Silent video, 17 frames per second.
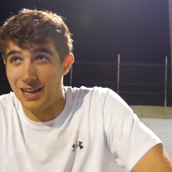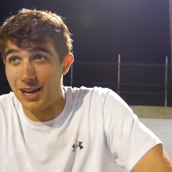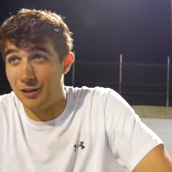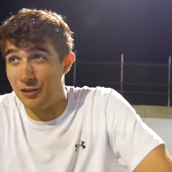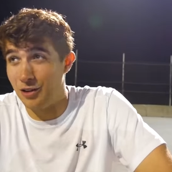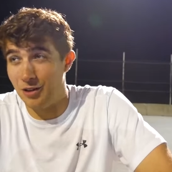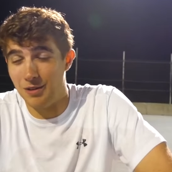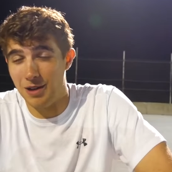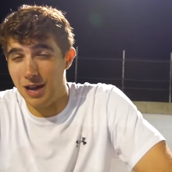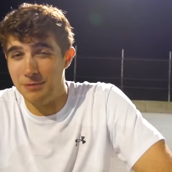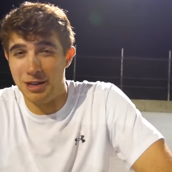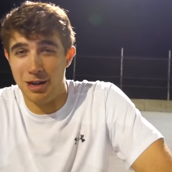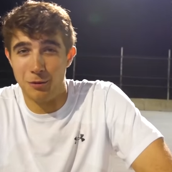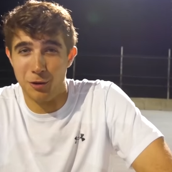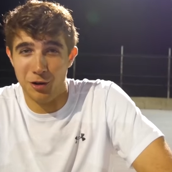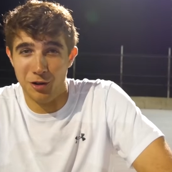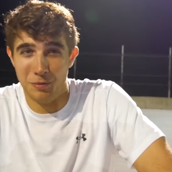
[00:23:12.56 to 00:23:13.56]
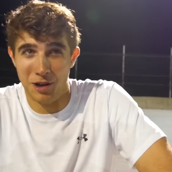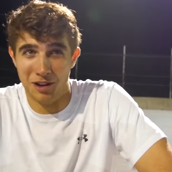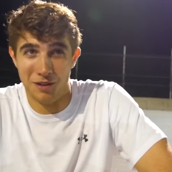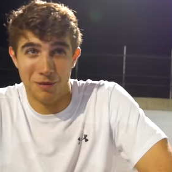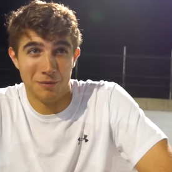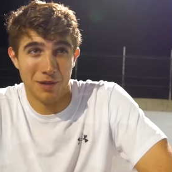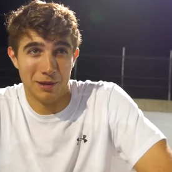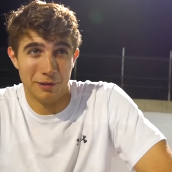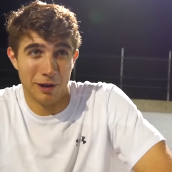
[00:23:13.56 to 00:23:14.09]
I don't know. I'm not worried about
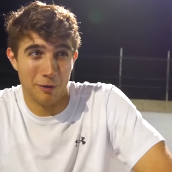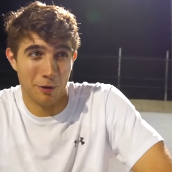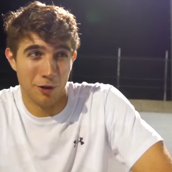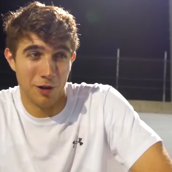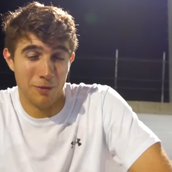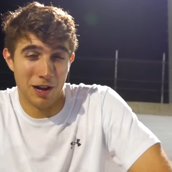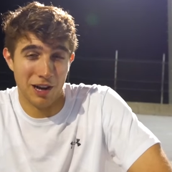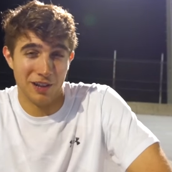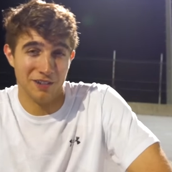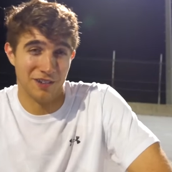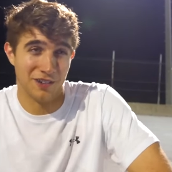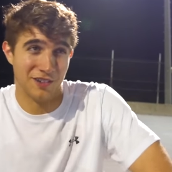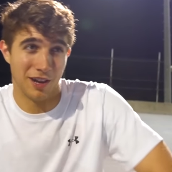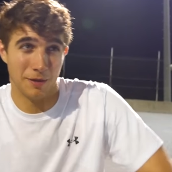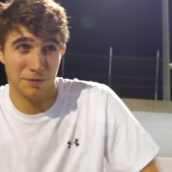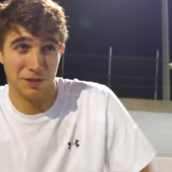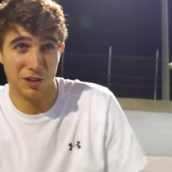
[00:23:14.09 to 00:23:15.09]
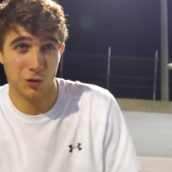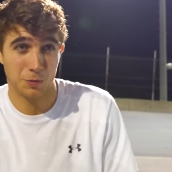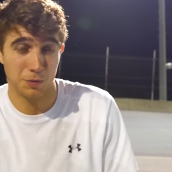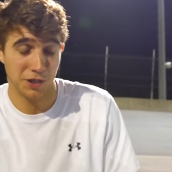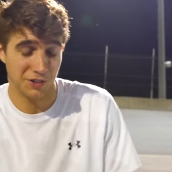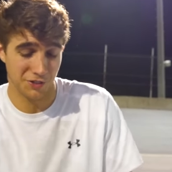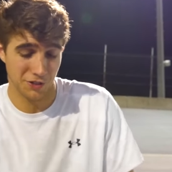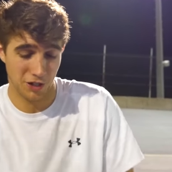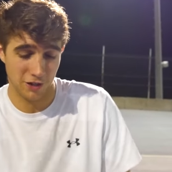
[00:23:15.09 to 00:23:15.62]
him. I'm not worried about his attempt. He's
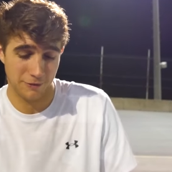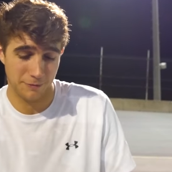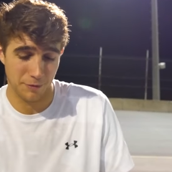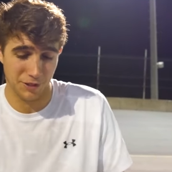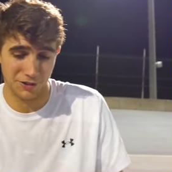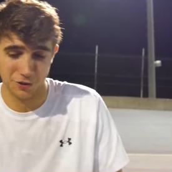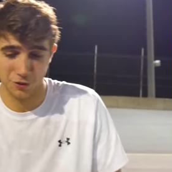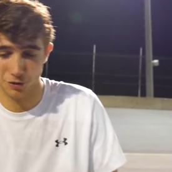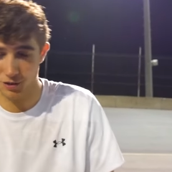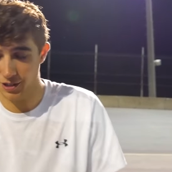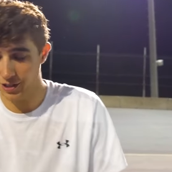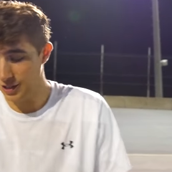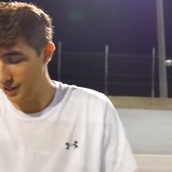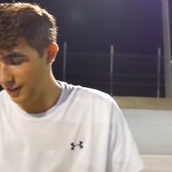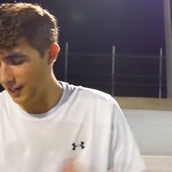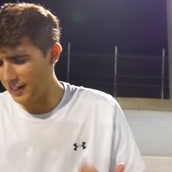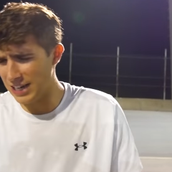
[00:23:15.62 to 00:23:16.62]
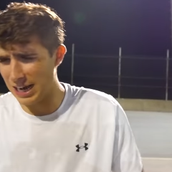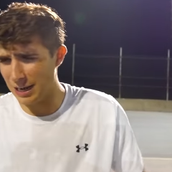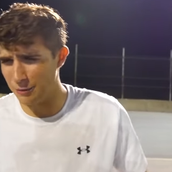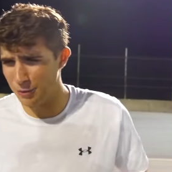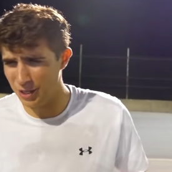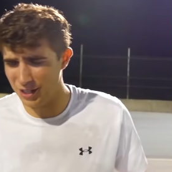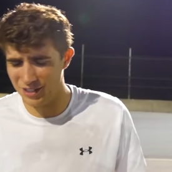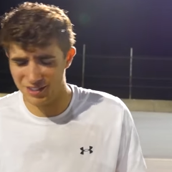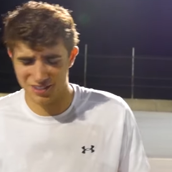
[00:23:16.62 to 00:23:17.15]
pissed off, but dude, that guy
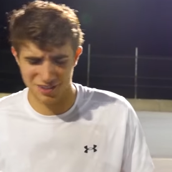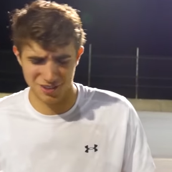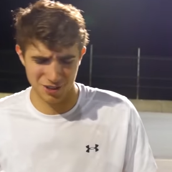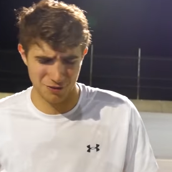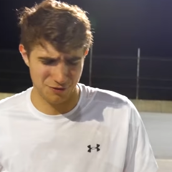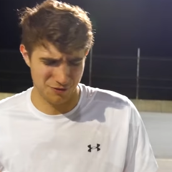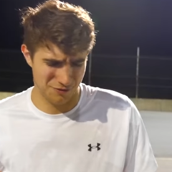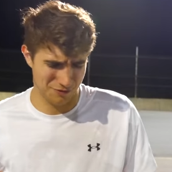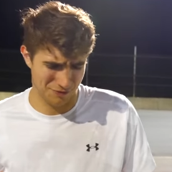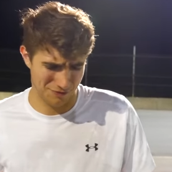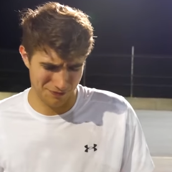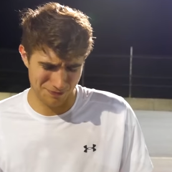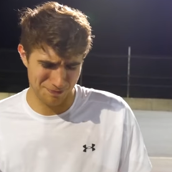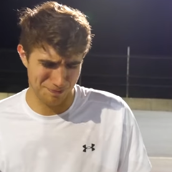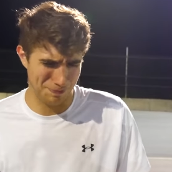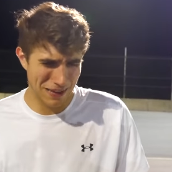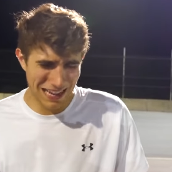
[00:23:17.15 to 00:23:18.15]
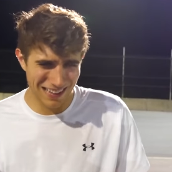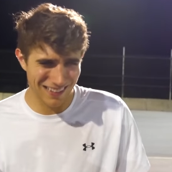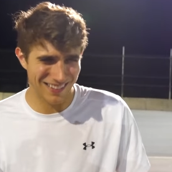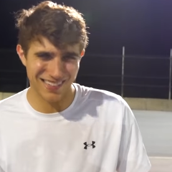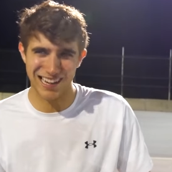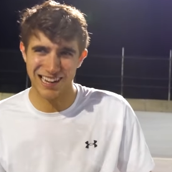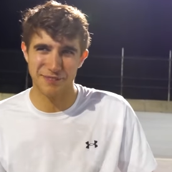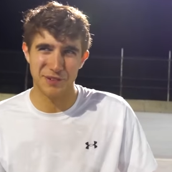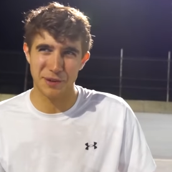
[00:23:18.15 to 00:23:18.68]
runs the piss
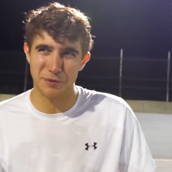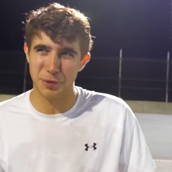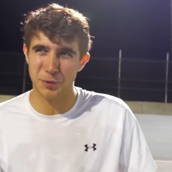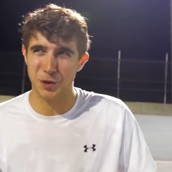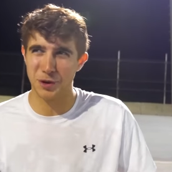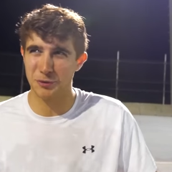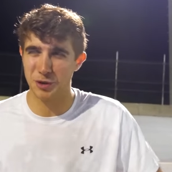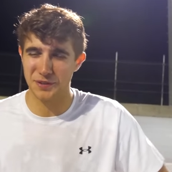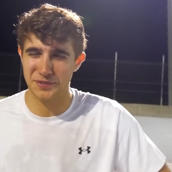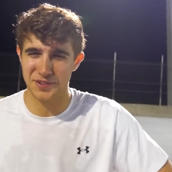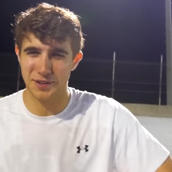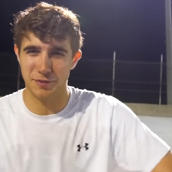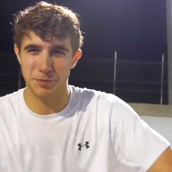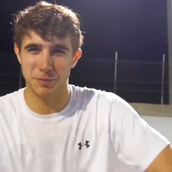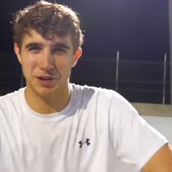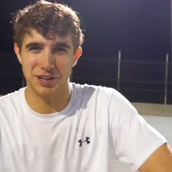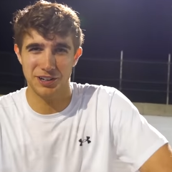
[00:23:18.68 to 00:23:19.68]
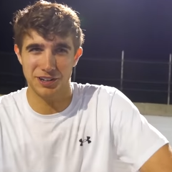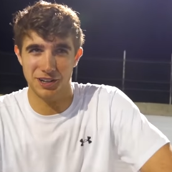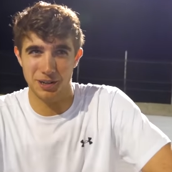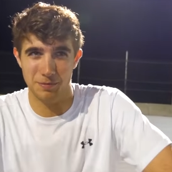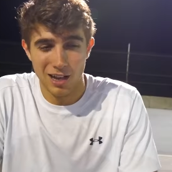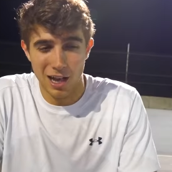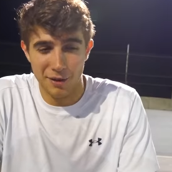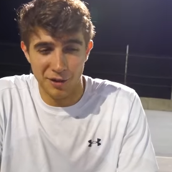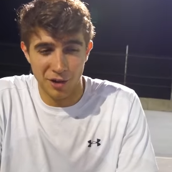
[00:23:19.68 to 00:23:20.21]
out of everyone, roughs everybody
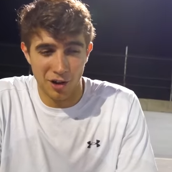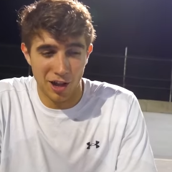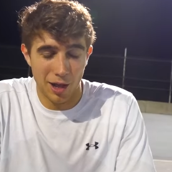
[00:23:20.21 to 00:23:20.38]
up. I know.